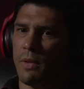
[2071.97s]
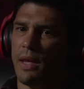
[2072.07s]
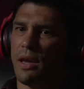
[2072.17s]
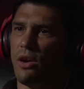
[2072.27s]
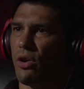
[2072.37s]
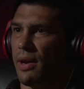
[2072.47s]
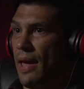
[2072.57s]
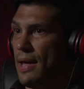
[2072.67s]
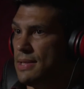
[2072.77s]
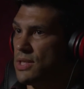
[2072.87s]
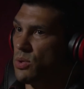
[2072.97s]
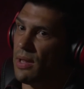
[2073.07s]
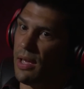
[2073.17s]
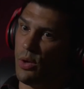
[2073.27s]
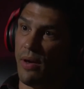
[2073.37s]
you're against or
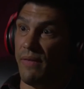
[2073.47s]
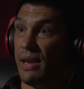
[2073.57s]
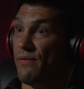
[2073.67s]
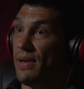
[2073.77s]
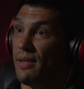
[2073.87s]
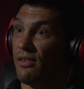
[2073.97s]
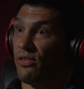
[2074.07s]
that you have any feelings